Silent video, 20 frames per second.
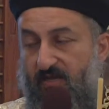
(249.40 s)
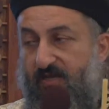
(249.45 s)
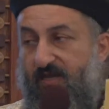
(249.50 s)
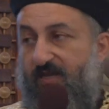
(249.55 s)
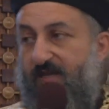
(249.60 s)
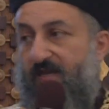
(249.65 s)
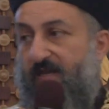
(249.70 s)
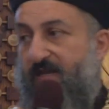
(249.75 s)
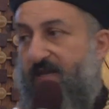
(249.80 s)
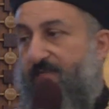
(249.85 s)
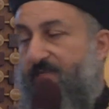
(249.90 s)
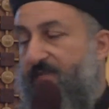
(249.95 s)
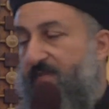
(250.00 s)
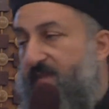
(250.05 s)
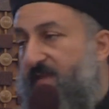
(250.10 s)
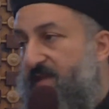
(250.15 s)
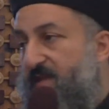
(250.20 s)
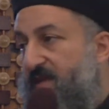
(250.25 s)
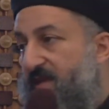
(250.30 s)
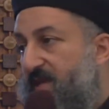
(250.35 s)
and
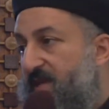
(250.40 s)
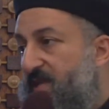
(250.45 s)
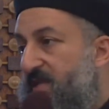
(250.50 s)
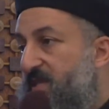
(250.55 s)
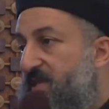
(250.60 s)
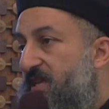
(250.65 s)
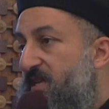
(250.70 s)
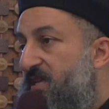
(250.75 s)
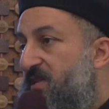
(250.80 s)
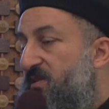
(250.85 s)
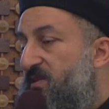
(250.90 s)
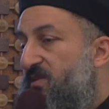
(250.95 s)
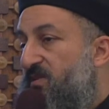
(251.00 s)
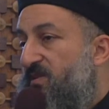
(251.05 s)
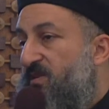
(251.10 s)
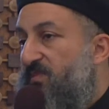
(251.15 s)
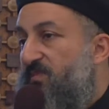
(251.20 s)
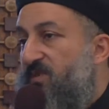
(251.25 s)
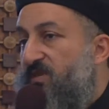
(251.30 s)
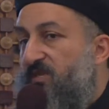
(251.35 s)
in
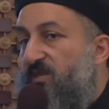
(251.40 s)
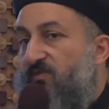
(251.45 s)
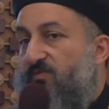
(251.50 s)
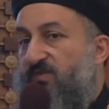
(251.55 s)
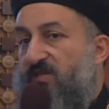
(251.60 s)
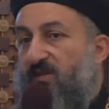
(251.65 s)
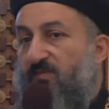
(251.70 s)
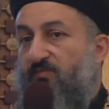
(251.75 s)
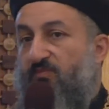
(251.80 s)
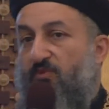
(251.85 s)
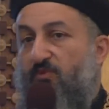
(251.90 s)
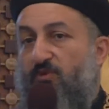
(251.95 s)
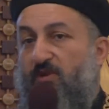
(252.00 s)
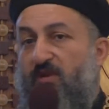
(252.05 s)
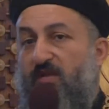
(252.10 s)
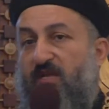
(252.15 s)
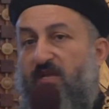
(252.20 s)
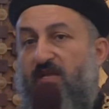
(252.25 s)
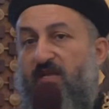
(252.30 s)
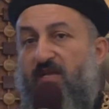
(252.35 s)
the Epistle of St. Paul,
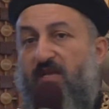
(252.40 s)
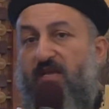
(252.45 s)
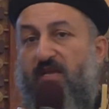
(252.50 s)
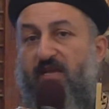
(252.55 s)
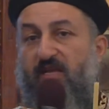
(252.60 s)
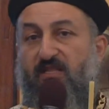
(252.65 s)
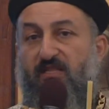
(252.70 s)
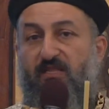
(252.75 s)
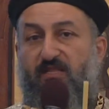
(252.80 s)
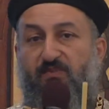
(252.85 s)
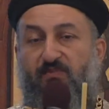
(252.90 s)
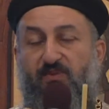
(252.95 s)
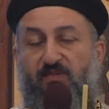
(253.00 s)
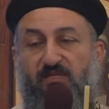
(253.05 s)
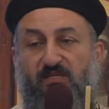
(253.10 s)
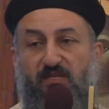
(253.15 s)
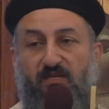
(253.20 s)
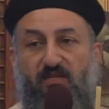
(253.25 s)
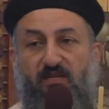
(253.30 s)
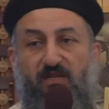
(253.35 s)
and the
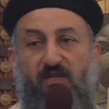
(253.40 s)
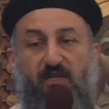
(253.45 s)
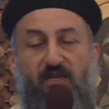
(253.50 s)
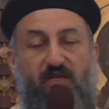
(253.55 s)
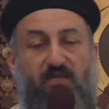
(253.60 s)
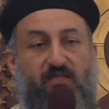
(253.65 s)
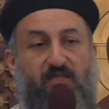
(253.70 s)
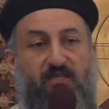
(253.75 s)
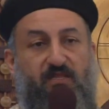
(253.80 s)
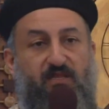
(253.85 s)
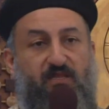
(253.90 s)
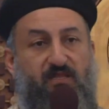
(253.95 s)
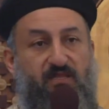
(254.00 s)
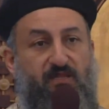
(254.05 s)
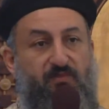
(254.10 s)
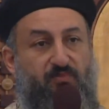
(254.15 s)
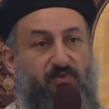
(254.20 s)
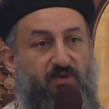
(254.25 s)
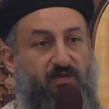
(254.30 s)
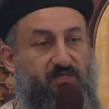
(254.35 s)
Epistle and
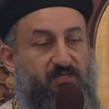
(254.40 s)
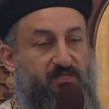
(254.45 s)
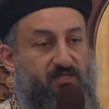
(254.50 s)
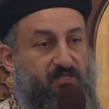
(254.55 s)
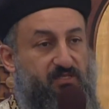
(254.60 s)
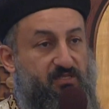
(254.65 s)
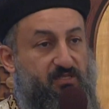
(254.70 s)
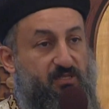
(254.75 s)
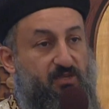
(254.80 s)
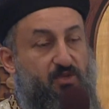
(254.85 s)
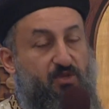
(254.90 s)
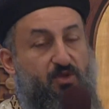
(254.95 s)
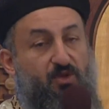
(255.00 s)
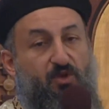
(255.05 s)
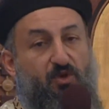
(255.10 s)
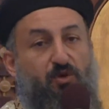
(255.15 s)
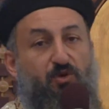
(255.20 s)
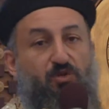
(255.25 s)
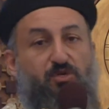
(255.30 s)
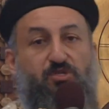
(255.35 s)
the Praxis.
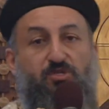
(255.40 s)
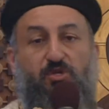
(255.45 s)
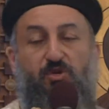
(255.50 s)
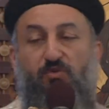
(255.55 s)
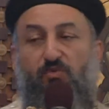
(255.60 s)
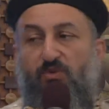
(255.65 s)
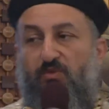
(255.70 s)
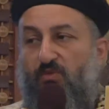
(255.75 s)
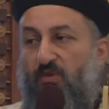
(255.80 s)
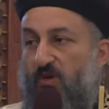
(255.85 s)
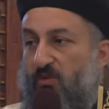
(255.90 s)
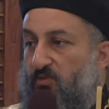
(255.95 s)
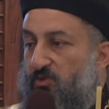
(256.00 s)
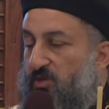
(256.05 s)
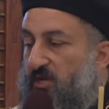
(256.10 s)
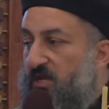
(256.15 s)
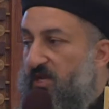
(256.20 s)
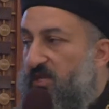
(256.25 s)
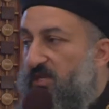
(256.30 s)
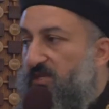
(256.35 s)
Also, when
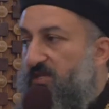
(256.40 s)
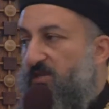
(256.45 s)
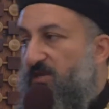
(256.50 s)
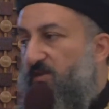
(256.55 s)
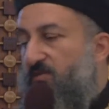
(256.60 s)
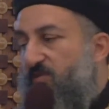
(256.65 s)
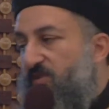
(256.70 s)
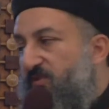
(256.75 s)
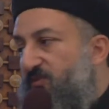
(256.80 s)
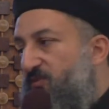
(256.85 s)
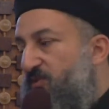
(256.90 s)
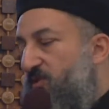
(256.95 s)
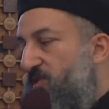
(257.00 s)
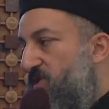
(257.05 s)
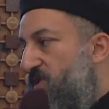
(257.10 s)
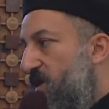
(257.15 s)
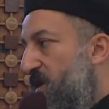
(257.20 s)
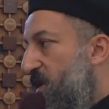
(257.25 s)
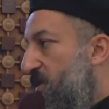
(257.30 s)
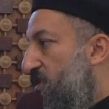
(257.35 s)
Abuna reads,
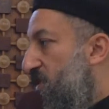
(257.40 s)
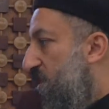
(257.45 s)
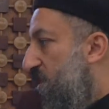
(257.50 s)
when